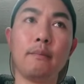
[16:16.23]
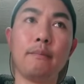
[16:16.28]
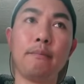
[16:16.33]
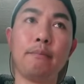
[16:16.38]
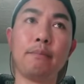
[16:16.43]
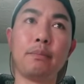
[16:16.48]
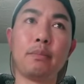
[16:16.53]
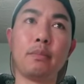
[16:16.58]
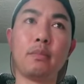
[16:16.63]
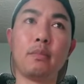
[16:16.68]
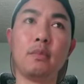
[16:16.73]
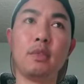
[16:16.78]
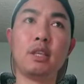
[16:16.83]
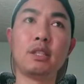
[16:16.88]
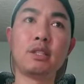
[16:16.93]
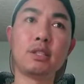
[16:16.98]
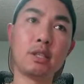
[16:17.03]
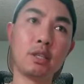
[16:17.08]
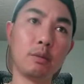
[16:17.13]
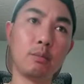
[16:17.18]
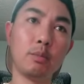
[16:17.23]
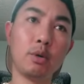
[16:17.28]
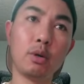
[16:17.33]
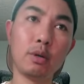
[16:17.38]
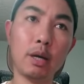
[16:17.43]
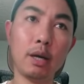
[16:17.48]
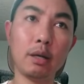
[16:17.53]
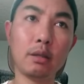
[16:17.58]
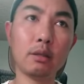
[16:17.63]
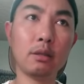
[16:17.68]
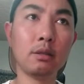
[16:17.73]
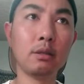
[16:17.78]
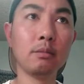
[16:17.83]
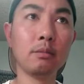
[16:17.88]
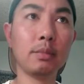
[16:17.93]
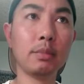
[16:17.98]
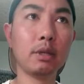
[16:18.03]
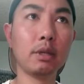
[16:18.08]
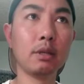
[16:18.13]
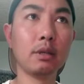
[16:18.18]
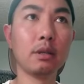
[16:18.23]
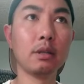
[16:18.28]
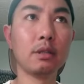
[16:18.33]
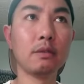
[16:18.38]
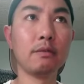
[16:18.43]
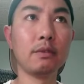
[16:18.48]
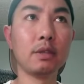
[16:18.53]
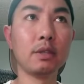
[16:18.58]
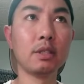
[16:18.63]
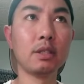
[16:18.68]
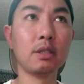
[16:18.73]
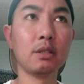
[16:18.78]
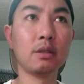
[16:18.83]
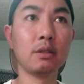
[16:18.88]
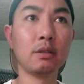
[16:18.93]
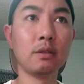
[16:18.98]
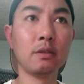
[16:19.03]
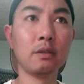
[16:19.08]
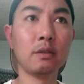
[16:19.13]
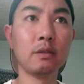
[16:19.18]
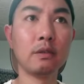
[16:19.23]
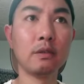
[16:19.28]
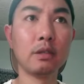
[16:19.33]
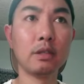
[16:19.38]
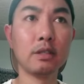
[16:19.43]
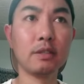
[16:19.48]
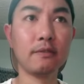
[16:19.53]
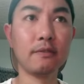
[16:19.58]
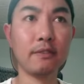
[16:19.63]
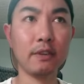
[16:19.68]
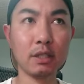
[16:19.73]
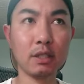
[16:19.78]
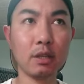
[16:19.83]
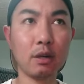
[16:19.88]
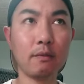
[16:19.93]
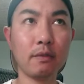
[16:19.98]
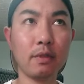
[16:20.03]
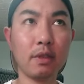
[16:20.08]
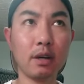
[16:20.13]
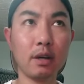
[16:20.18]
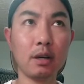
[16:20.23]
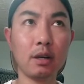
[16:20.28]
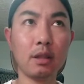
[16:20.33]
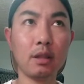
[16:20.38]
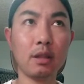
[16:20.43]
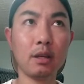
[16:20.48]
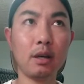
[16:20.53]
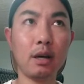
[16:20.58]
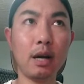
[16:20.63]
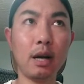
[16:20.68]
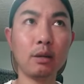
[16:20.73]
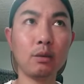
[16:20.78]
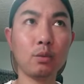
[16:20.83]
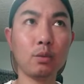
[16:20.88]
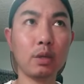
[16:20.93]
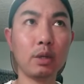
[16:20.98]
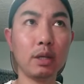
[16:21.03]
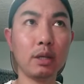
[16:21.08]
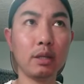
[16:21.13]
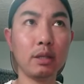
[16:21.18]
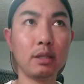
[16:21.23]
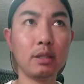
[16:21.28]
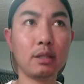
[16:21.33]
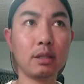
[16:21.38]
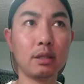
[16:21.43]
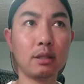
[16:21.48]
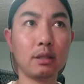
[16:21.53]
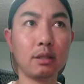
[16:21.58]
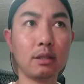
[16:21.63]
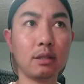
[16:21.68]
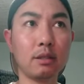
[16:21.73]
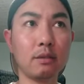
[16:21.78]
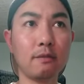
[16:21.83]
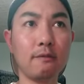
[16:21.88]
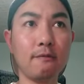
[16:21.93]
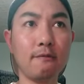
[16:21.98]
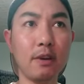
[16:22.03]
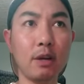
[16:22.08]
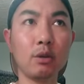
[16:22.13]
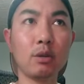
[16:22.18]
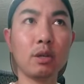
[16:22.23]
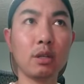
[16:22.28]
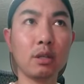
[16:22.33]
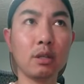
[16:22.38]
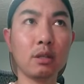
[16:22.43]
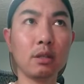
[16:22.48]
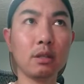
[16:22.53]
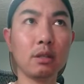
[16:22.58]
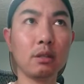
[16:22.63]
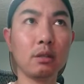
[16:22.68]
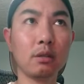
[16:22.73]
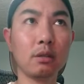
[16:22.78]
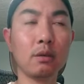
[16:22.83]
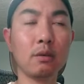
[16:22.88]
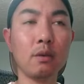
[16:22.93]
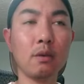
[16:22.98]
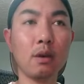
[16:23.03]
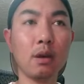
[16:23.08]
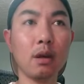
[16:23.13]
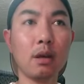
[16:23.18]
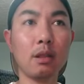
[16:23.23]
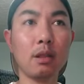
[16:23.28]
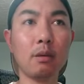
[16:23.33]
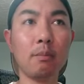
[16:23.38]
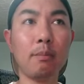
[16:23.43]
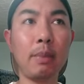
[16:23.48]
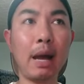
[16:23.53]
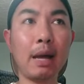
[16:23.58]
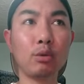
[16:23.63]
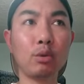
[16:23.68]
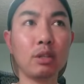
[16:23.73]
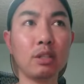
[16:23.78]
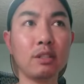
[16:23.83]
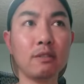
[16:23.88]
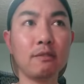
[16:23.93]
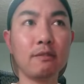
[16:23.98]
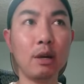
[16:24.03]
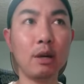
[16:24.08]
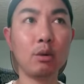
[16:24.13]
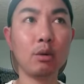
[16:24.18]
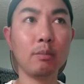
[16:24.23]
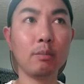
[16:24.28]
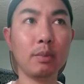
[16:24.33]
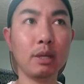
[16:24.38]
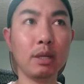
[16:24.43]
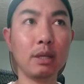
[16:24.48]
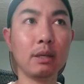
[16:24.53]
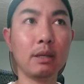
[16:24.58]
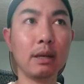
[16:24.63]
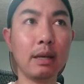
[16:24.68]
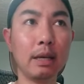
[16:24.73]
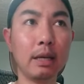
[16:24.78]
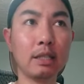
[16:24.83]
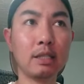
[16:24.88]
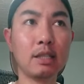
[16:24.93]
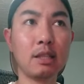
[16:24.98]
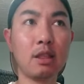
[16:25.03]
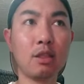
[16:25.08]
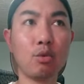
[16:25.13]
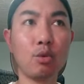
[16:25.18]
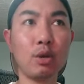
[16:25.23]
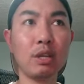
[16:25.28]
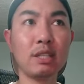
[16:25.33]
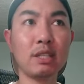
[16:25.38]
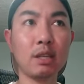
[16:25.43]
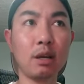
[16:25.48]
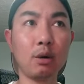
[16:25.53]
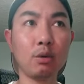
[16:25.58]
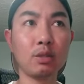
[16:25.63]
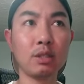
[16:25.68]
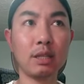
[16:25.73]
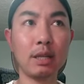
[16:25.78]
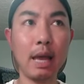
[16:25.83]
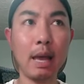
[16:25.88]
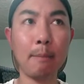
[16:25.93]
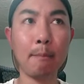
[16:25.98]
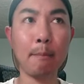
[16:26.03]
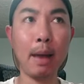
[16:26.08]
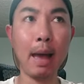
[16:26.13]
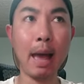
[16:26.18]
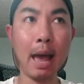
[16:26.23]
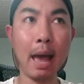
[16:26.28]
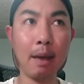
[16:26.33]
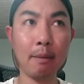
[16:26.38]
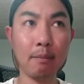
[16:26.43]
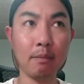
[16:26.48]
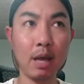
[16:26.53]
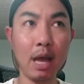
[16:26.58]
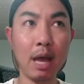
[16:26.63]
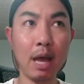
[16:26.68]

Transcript: this keyboard at all because first of the hardware isn't very good. The battery is very big. It's 3000 mAh, and